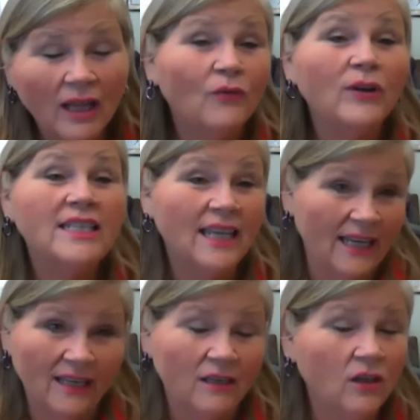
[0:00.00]
And if we
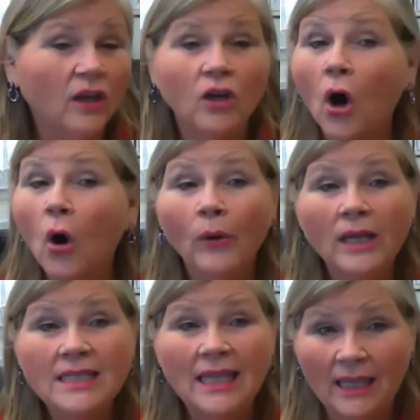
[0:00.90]
didn't, you can
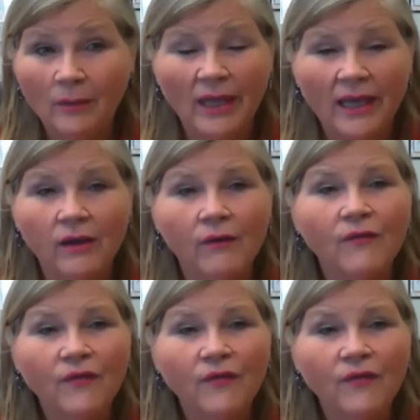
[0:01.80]
always email